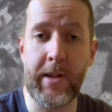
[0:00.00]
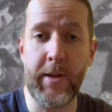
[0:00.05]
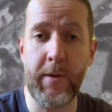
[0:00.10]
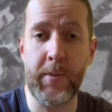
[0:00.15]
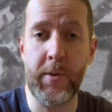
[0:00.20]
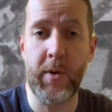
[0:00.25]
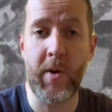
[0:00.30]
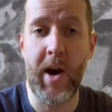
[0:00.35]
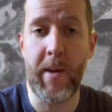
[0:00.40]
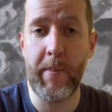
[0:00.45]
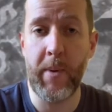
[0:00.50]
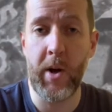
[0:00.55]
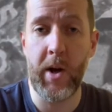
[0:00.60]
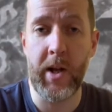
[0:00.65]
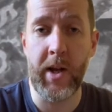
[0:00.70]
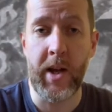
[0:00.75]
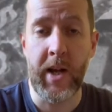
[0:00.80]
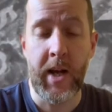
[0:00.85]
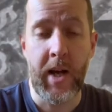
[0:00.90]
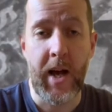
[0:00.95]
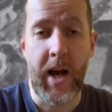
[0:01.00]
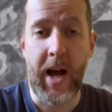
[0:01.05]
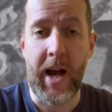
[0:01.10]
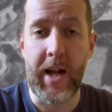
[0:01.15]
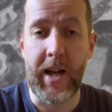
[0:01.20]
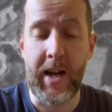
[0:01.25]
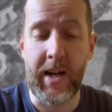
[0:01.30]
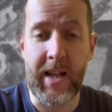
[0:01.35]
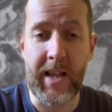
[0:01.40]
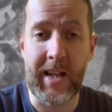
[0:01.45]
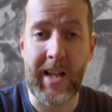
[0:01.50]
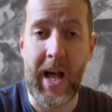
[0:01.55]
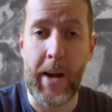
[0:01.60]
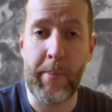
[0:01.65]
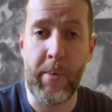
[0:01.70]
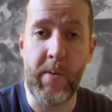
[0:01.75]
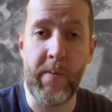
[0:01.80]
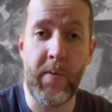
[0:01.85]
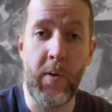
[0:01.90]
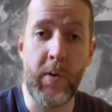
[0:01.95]
subscribe button and hit the like
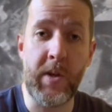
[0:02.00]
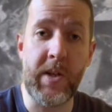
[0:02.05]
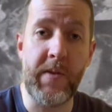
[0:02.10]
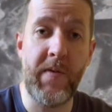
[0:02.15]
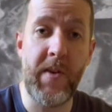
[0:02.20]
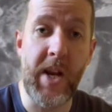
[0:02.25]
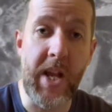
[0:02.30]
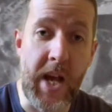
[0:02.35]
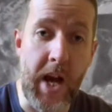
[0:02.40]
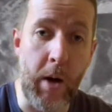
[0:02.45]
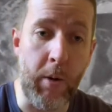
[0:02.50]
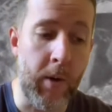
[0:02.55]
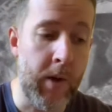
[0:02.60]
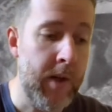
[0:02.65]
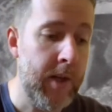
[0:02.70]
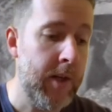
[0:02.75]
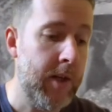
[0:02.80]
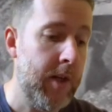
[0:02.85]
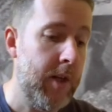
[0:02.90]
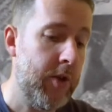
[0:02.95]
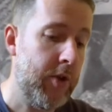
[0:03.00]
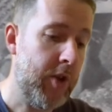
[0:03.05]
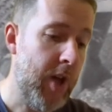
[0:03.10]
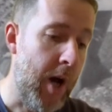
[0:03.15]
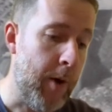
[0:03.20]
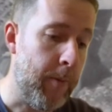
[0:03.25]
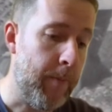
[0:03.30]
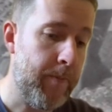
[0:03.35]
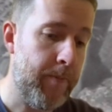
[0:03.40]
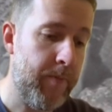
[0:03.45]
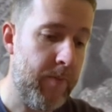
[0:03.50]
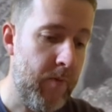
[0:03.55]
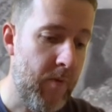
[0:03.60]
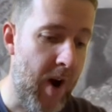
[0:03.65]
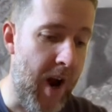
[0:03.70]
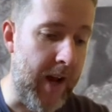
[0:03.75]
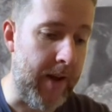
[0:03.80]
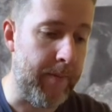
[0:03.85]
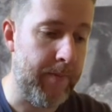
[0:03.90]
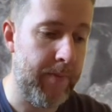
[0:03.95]
button for this video. So,
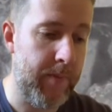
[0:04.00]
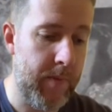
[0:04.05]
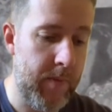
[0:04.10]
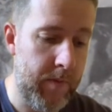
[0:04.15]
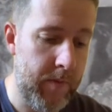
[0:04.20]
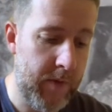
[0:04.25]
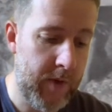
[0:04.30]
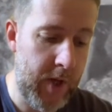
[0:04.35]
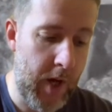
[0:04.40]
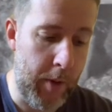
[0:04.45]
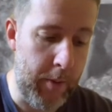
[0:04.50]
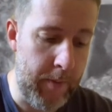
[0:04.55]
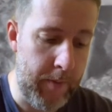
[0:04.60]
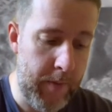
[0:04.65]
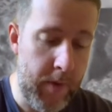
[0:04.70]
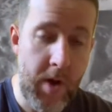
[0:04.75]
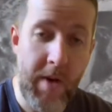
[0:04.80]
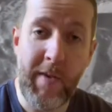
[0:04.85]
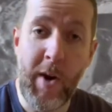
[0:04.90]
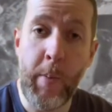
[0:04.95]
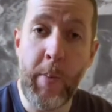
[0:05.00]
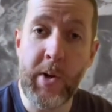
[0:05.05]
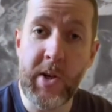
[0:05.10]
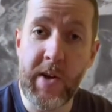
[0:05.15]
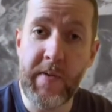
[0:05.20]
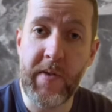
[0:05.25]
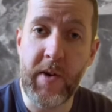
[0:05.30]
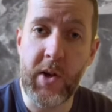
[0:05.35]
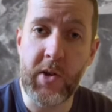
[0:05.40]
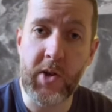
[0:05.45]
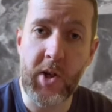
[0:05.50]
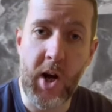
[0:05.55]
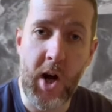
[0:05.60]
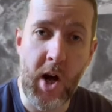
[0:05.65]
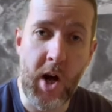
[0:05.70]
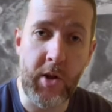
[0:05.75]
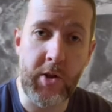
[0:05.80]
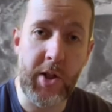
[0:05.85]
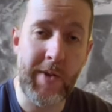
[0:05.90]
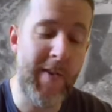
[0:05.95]
right. So, you've opened your first
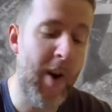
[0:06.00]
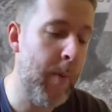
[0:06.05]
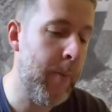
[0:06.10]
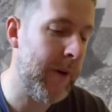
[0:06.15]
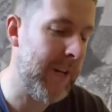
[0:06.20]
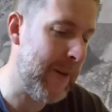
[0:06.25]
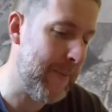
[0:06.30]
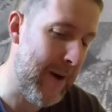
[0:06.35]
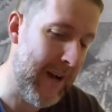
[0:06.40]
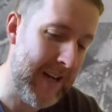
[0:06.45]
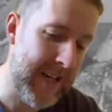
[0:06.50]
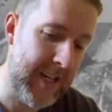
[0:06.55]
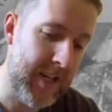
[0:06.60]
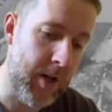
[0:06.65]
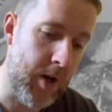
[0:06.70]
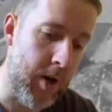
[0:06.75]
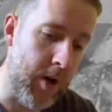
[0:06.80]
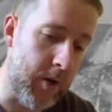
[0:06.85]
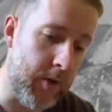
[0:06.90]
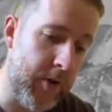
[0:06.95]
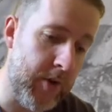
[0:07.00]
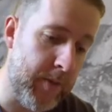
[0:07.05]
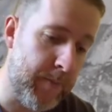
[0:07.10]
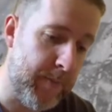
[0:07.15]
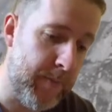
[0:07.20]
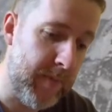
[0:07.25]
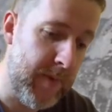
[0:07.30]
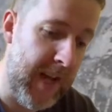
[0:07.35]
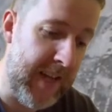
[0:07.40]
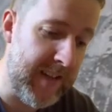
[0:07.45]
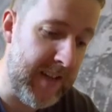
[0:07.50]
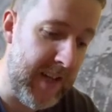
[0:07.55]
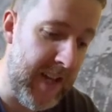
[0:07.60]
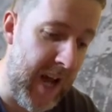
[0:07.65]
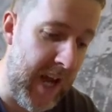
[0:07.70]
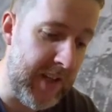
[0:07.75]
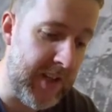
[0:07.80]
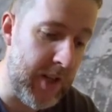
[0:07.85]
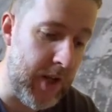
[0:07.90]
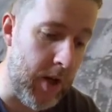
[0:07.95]
cards. You've opened your pack of cards. It's a
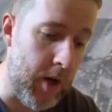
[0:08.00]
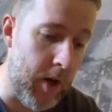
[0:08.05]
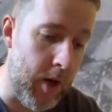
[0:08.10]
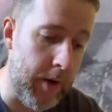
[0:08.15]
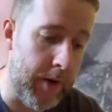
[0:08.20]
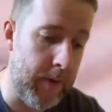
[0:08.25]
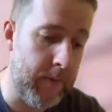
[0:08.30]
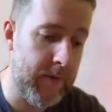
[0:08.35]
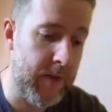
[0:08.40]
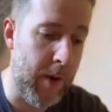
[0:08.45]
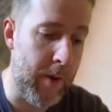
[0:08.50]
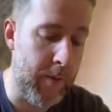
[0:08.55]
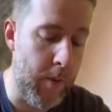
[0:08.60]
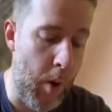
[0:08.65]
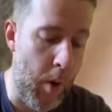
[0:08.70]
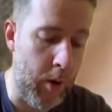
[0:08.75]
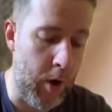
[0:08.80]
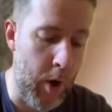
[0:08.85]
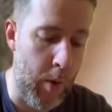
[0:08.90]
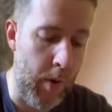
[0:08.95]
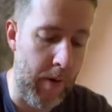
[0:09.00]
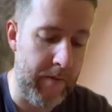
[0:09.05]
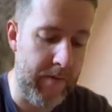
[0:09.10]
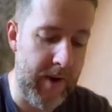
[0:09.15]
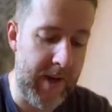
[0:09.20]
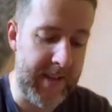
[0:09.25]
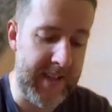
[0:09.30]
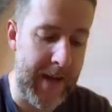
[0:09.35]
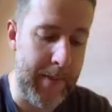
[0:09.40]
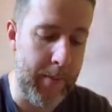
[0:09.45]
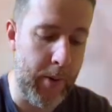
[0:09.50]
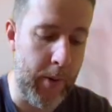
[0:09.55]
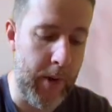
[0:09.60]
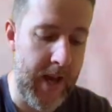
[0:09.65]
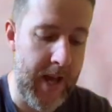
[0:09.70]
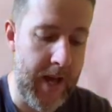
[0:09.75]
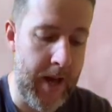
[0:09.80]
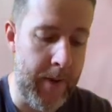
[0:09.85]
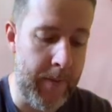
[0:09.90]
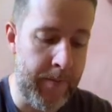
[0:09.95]
nice card. So, I've got one, for example,
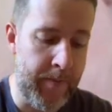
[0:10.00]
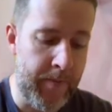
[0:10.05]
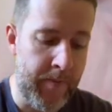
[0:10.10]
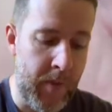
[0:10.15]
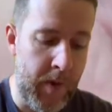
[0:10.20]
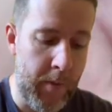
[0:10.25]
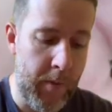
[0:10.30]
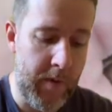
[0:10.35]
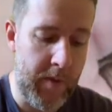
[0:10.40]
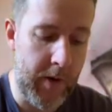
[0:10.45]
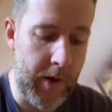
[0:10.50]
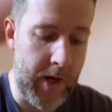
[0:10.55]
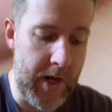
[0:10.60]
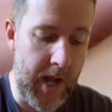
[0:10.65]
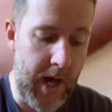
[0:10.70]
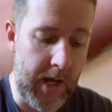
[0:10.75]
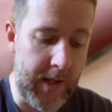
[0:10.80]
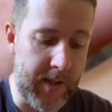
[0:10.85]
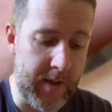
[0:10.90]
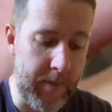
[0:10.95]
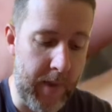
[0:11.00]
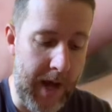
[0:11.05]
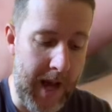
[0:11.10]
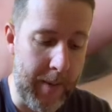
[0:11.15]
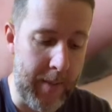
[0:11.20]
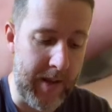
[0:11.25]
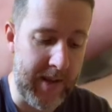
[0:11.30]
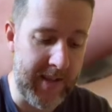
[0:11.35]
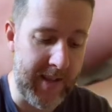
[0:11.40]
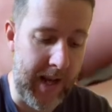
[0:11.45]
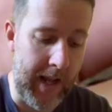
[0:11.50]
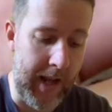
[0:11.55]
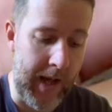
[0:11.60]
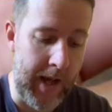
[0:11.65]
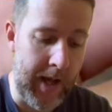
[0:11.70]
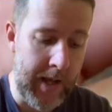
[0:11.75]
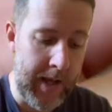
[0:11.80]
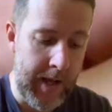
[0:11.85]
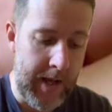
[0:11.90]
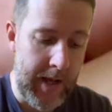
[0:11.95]
here. We've got a nice Mohamed Salah
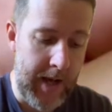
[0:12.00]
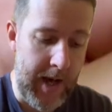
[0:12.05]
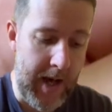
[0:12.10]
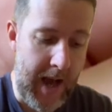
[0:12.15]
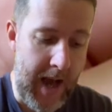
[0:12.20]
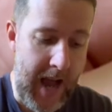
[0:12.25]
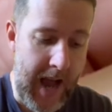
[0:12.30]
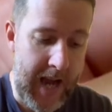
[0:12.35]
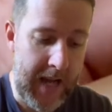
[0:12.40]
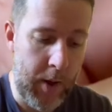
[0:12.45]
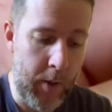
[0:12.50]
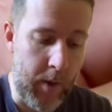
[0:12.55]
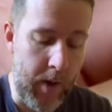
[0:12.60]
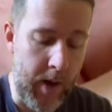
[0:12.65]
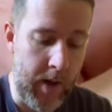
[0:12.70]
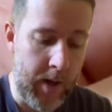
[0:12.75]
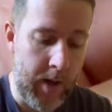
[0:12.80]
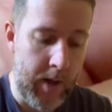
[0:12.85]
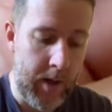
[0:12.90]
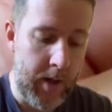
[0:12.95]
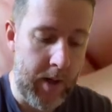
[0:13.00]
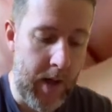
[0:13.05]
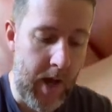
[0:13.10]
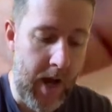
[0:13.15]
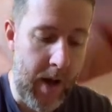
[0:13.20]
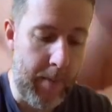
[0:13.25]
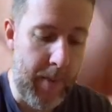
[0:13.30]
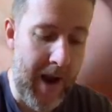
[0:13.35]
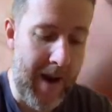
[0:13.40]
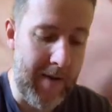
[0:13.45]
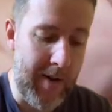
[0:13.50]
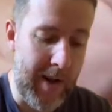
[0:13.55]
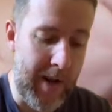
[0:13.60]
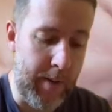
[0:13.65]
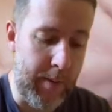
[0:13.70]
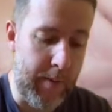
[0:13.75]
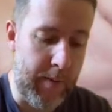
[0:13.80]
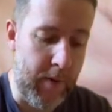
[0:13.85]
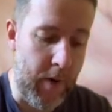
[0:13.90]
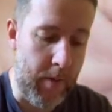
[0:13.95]
Aqua
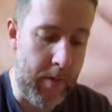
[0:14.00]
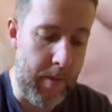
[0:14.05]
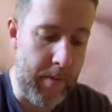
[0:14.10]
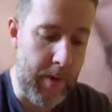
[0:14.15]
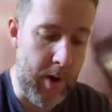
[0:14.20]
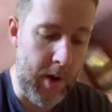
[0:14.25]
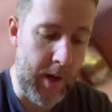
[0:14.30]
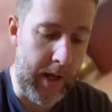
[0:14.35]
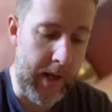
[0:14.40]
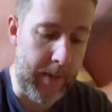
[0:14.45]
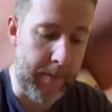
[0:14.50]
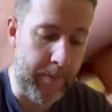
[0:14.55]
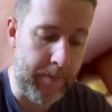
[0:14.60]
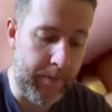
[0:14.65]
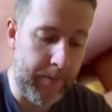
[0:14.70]
Parallel from Merlin.